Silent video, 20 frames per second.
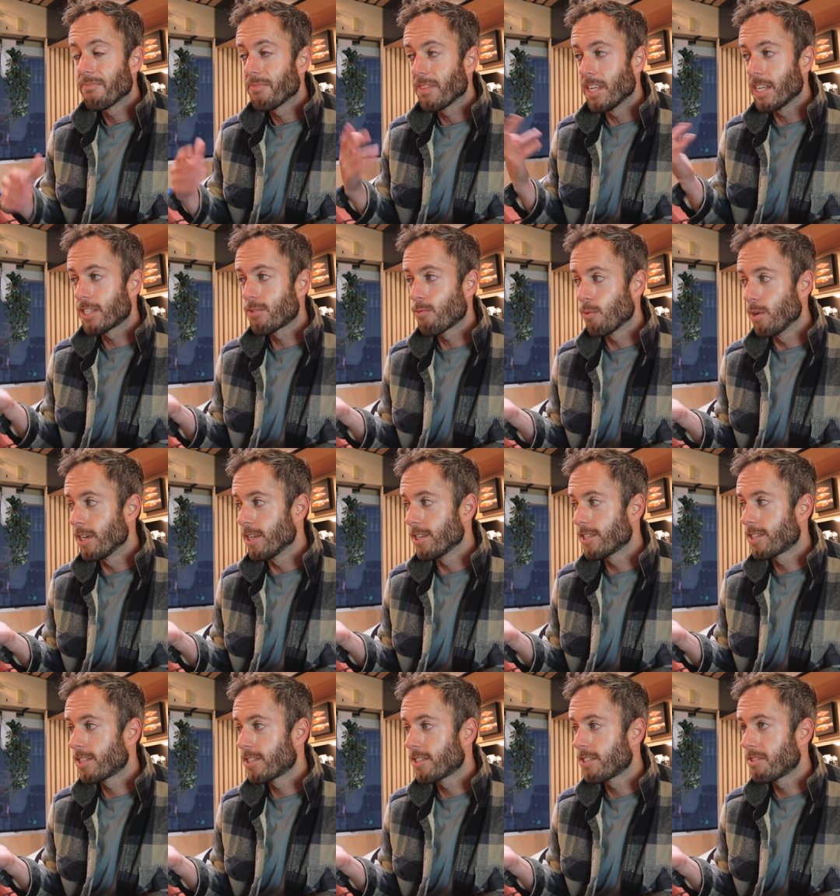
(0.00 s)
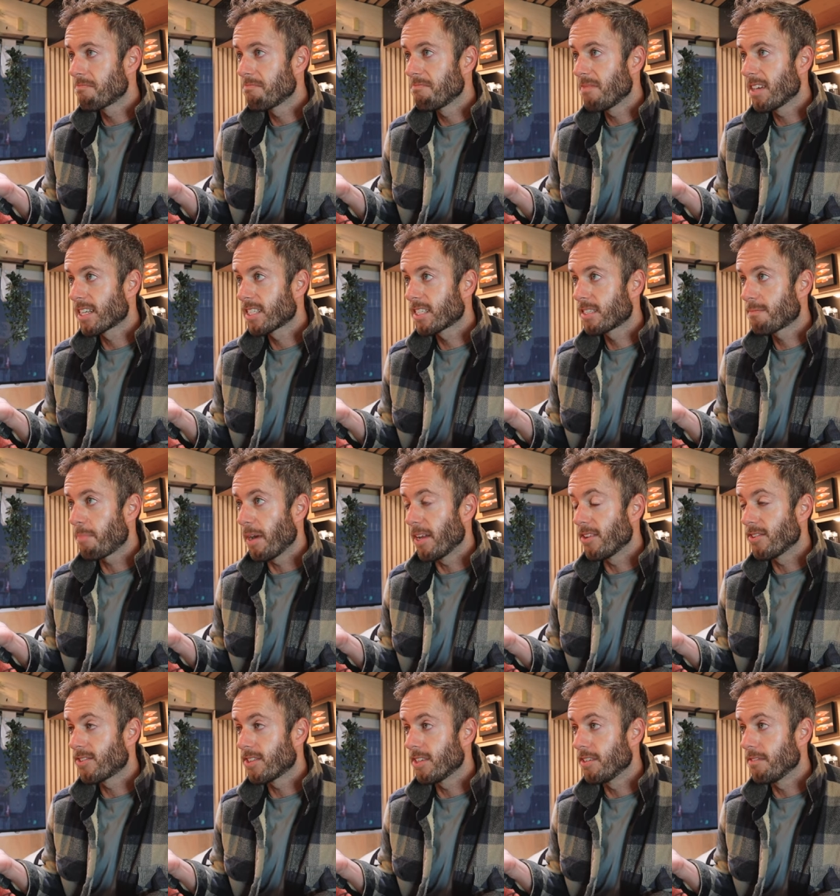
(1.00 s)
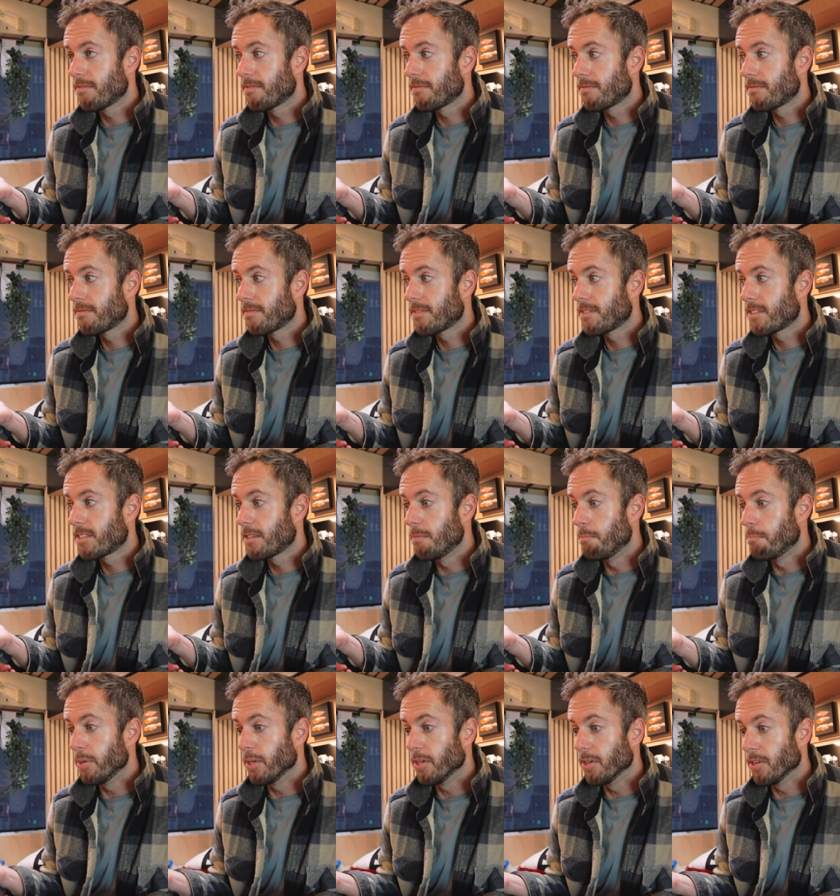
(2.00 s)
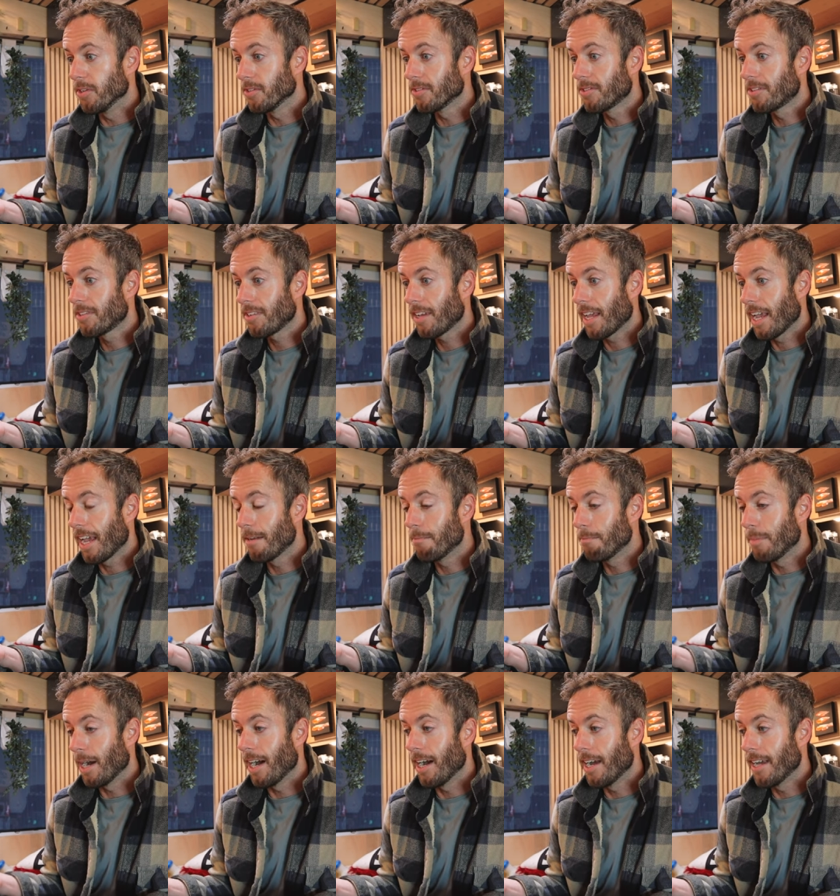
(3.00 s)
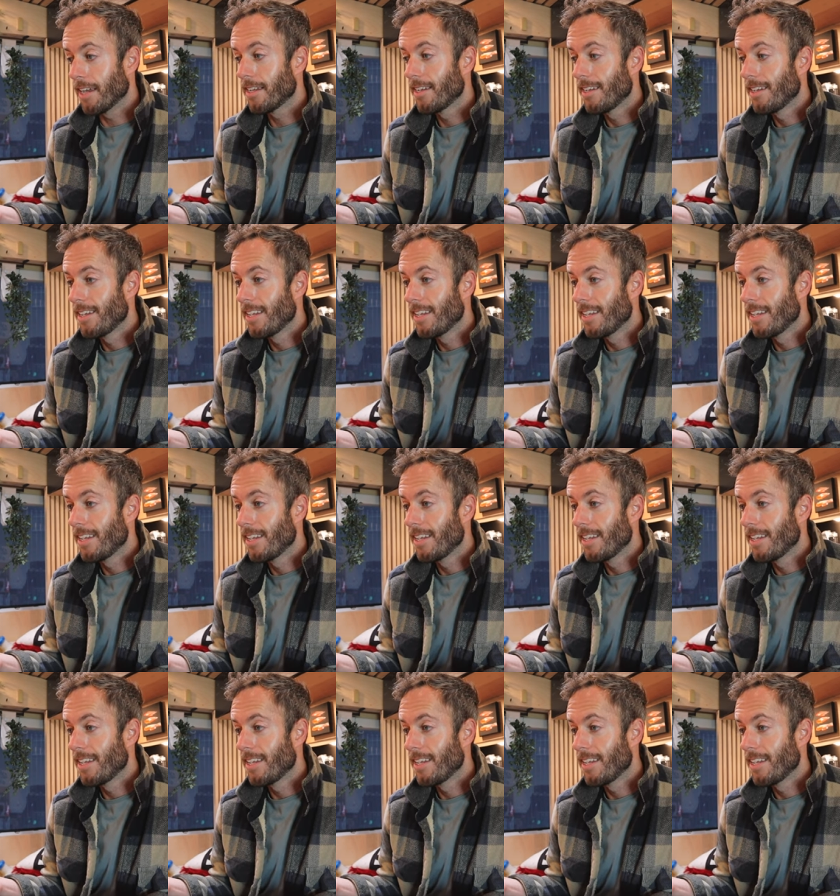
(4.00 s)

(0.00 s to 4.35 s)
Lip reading: This was expensive to build and buy.